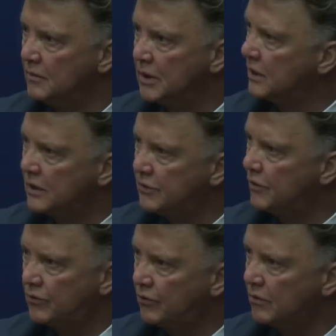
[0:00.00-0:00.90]
But it is
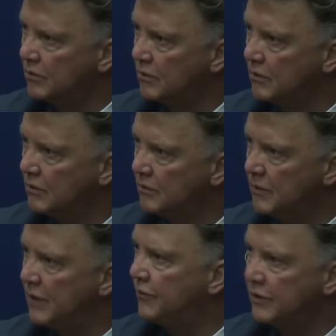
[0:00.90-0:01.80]
not true.
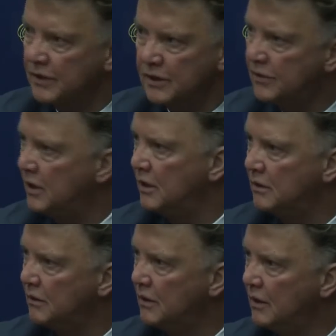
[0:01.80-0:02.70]
Memphis is
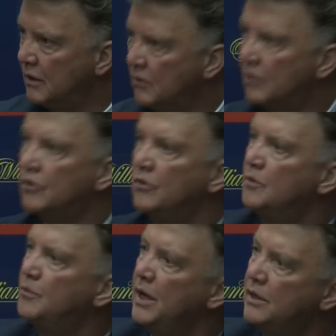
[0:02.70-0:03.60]
here, was on the
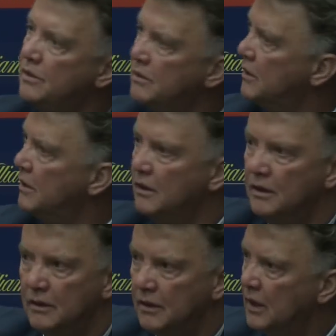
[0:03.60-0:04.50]
pitch,
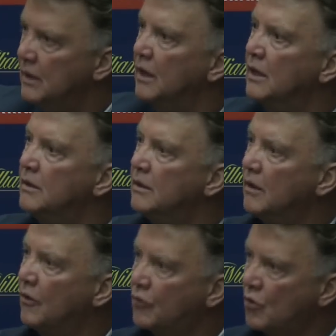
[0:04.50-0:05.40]
and
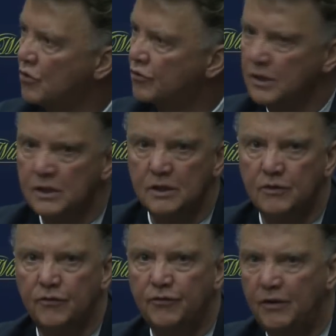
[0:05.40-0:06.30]
of course it is
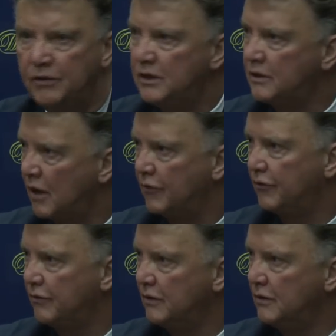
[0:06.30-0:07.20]
very
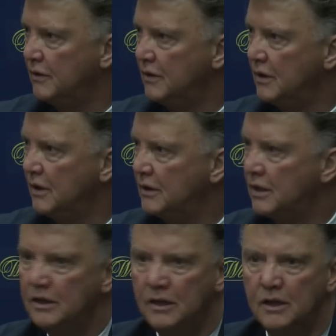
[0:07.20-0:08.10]
tough
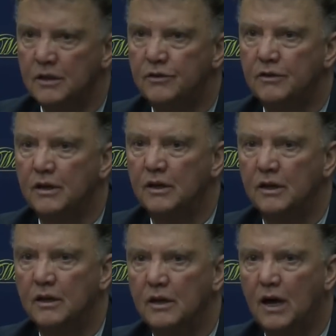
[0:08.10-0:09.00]
that he is
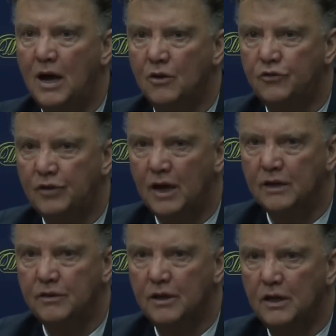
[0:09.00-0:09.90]
outside